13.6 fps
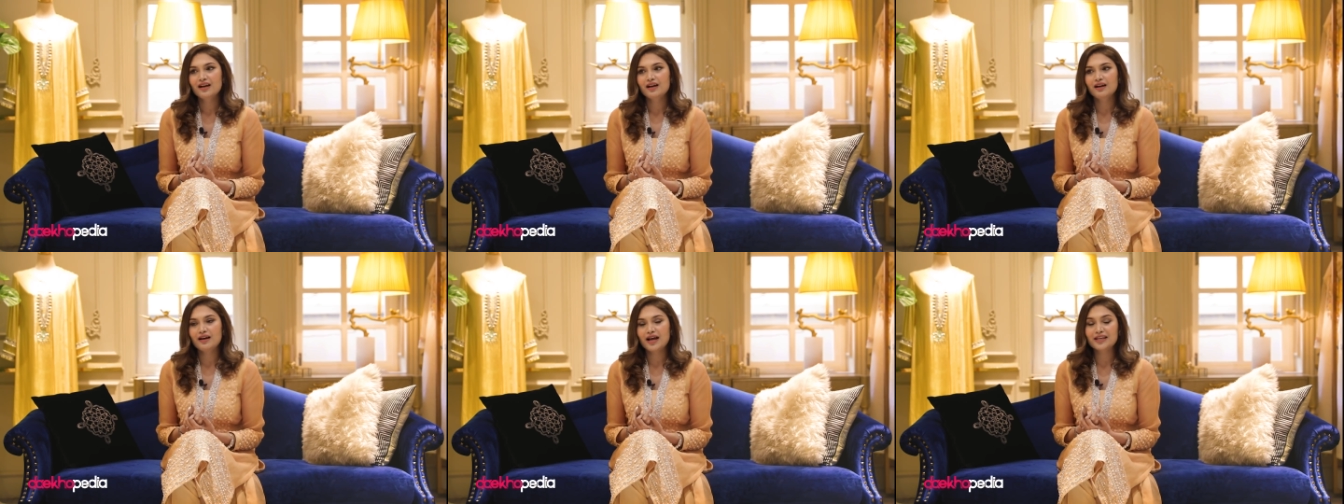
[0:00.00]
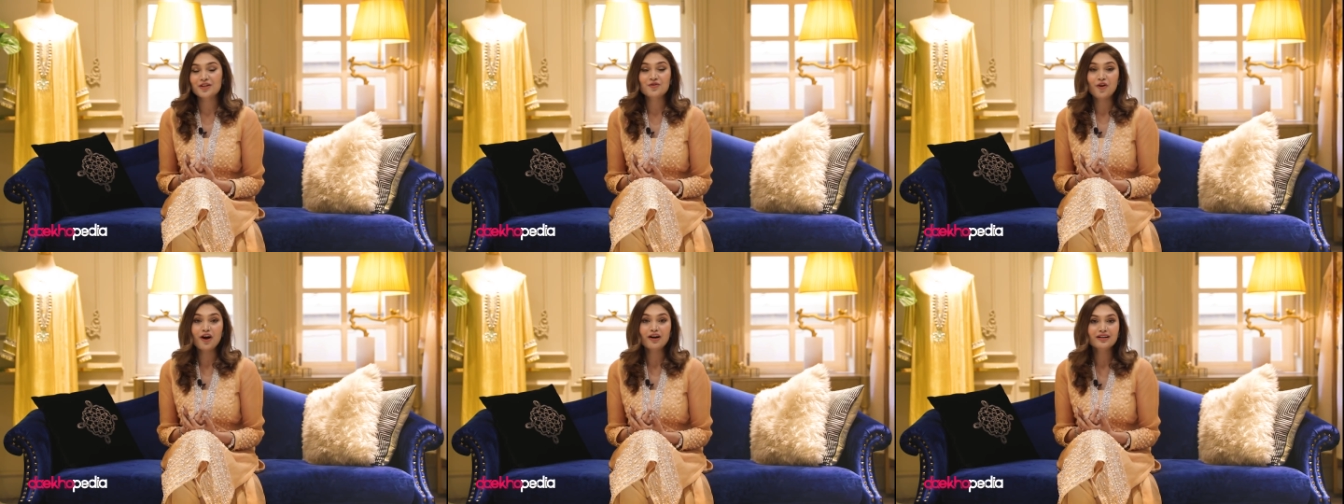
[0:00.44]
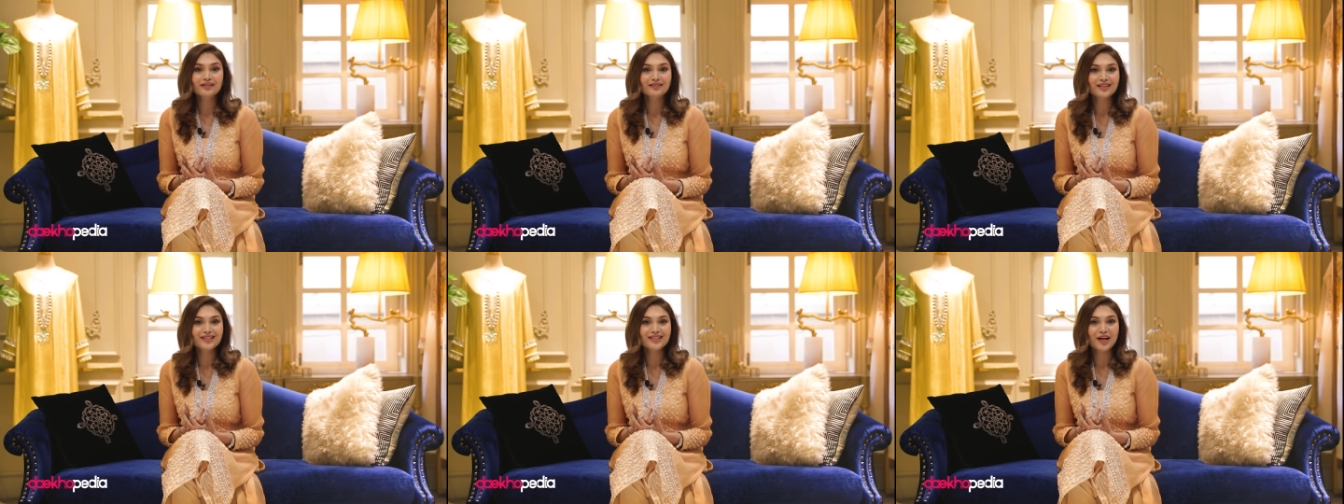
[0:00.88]
uh, I can rock
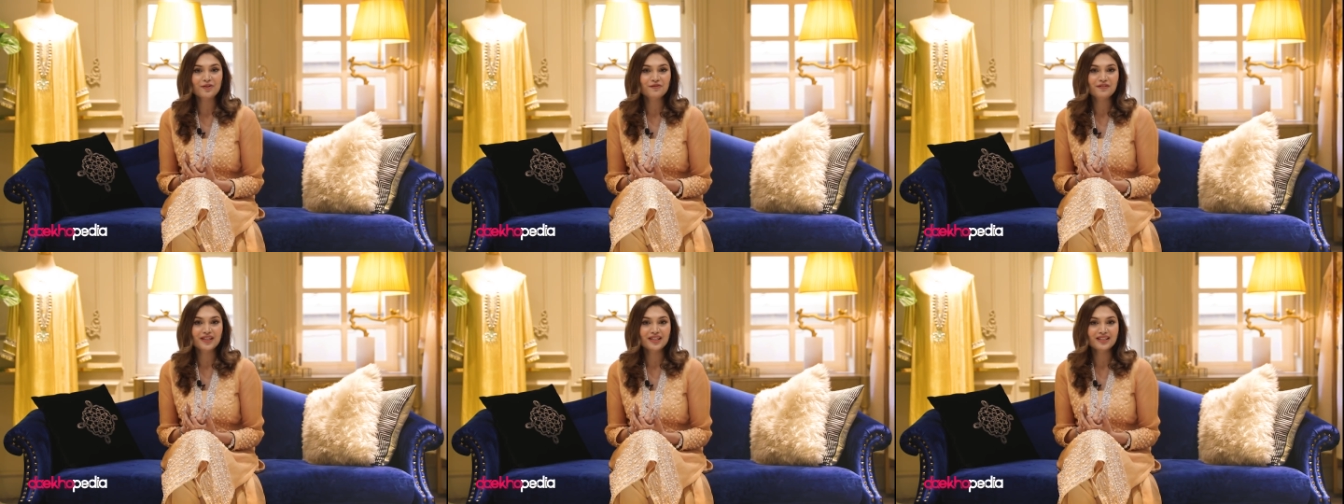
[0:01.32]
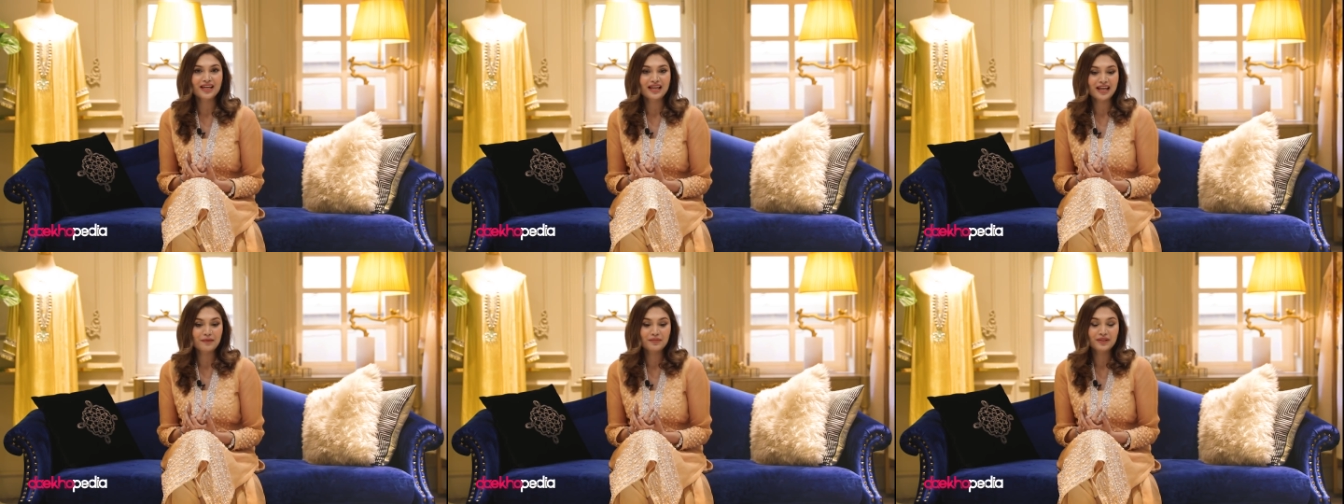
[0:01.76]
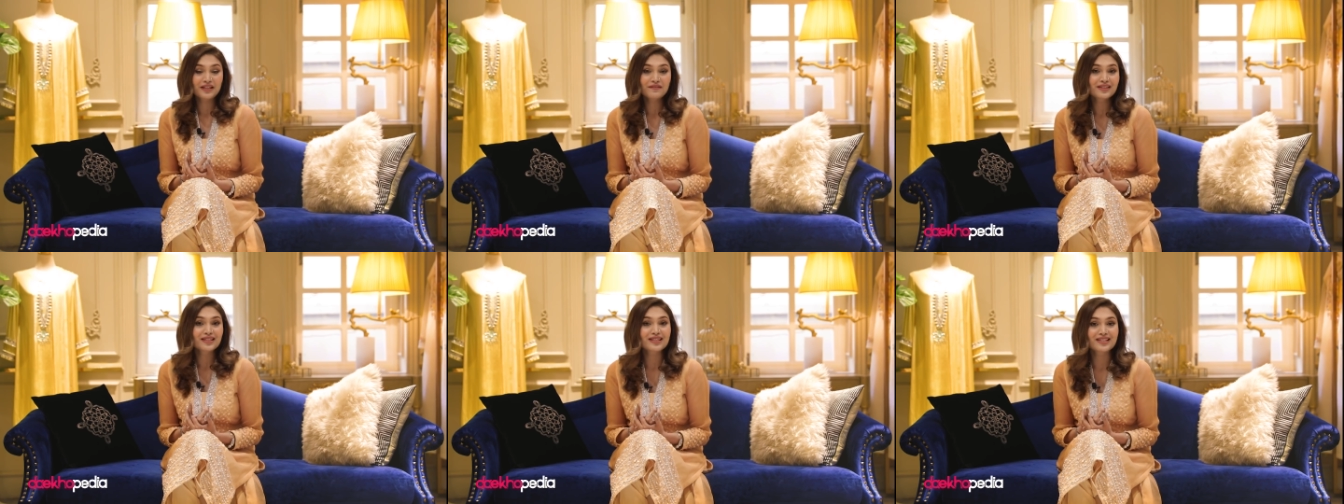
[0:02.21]
this outfit and I
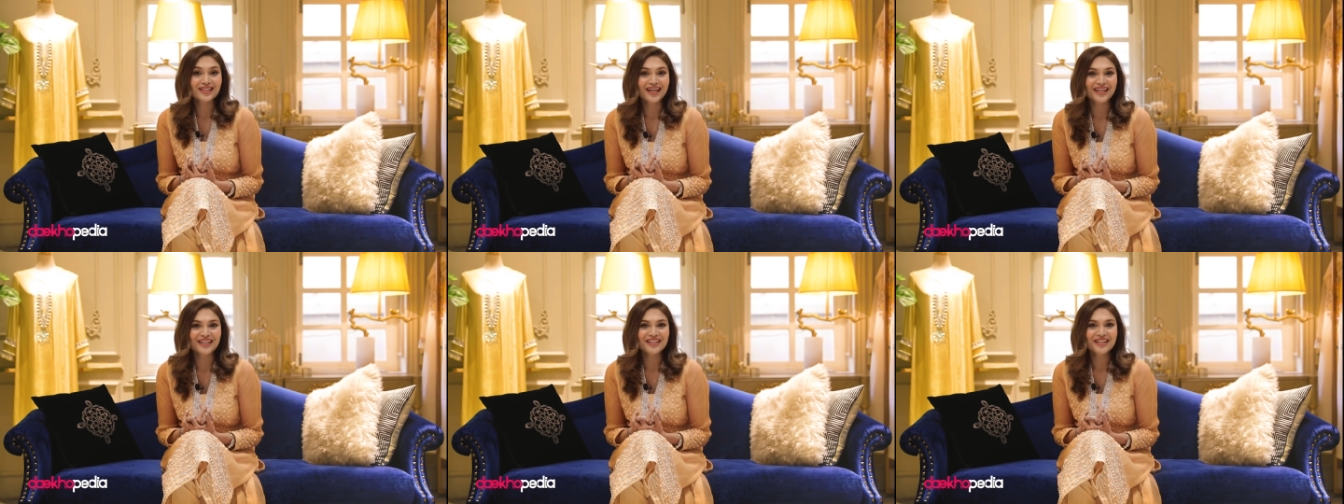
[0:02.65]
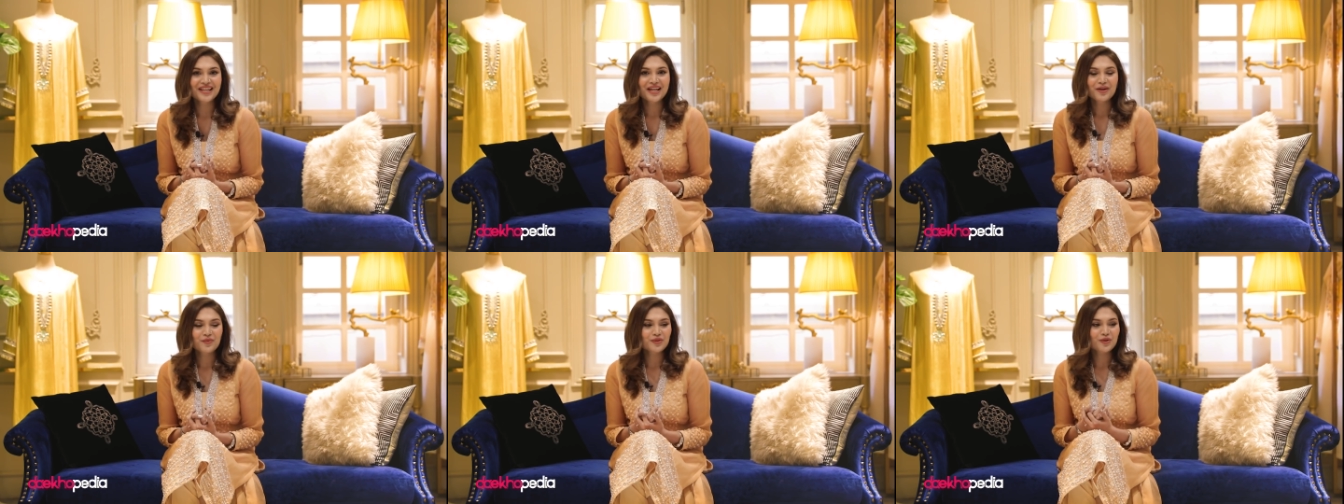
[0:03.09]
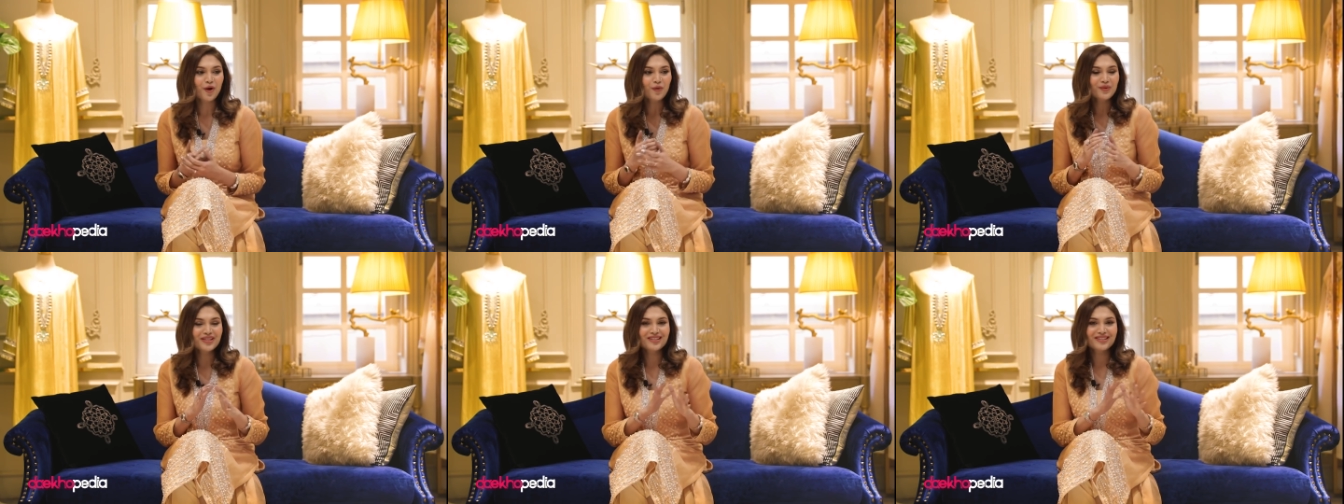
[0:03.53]
believe in the design was
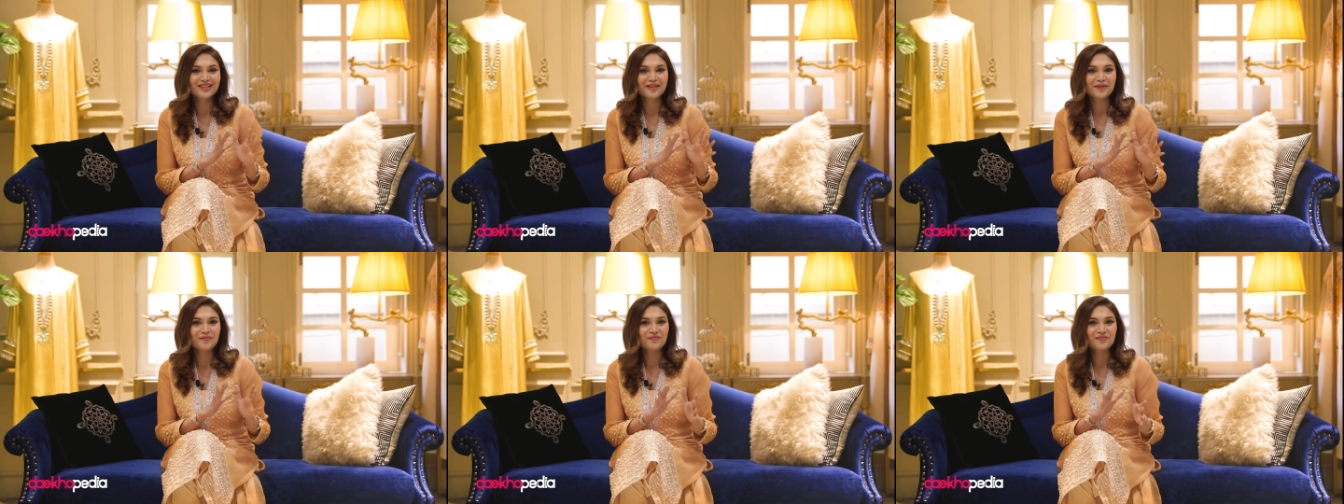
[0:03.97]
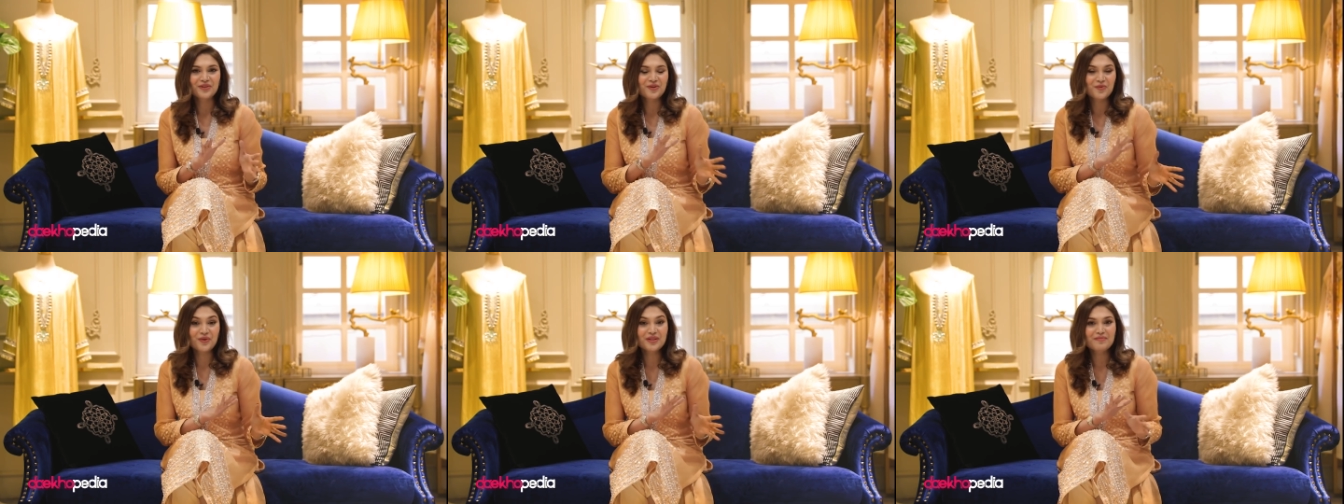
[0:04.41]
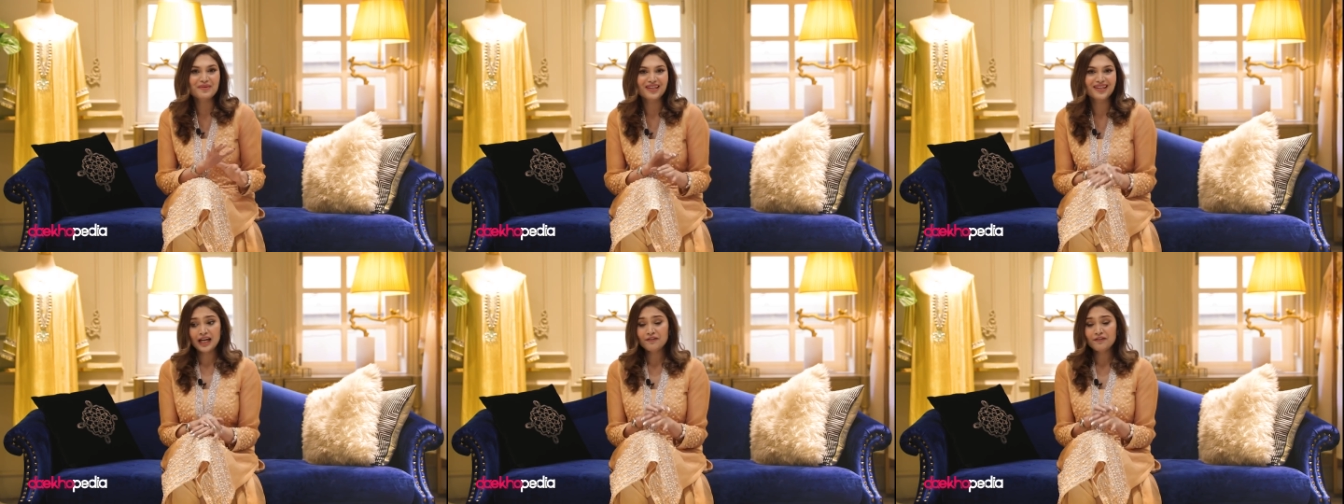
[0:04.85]
always, um, you know, with me.